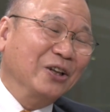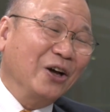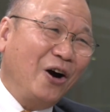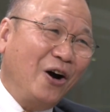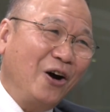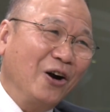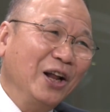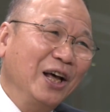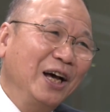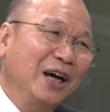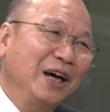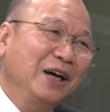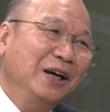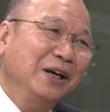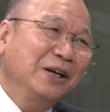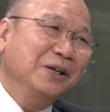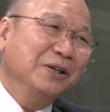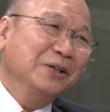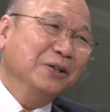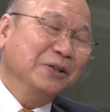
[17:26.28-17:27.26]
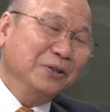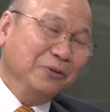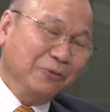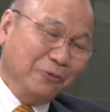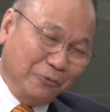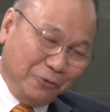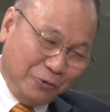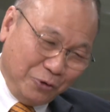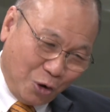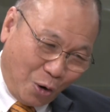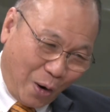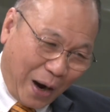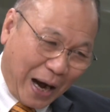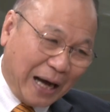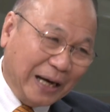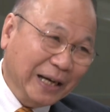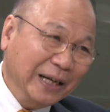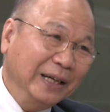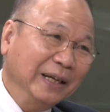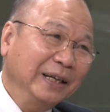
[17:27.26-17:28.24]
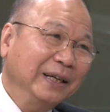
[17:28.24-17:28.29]
Dollar,
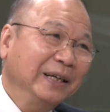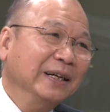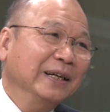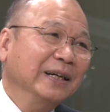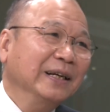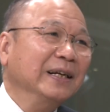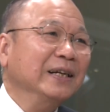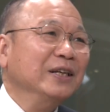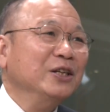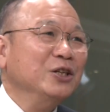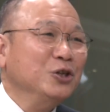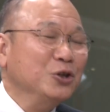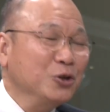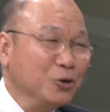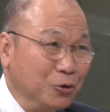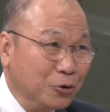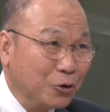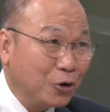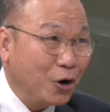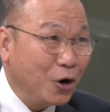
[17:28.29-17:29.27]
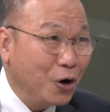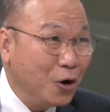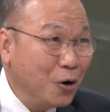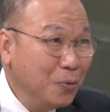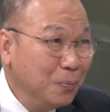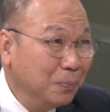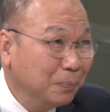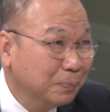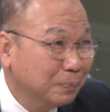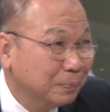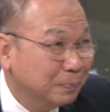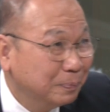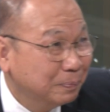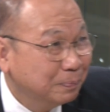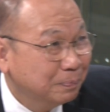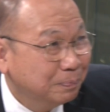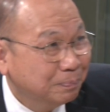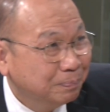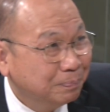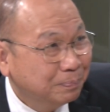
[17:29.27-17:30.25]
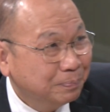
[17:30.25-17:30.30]
yuan, euro,
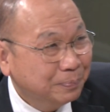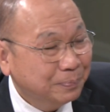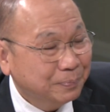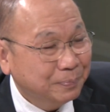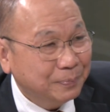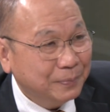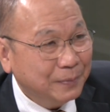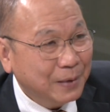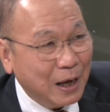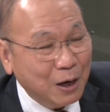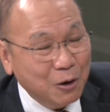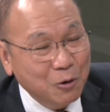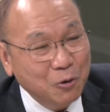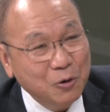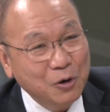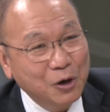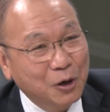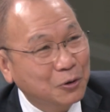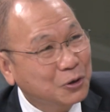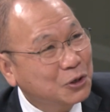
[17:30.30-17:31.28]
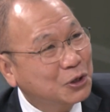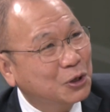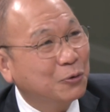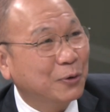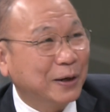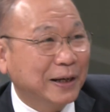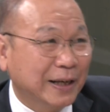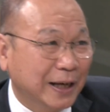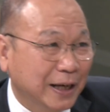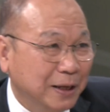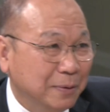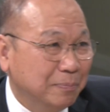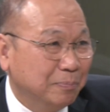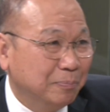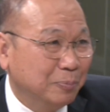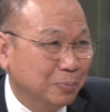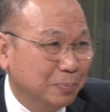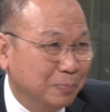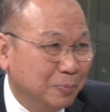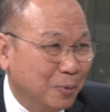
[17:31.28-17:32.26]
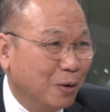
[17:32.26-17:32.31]
and who knows, the ringgit,
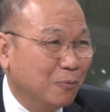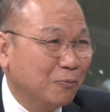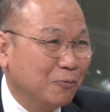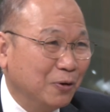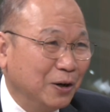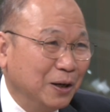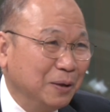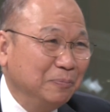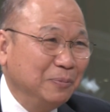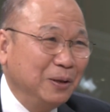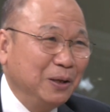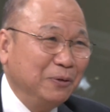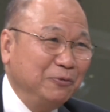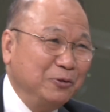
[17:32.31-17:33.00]
hopefully, the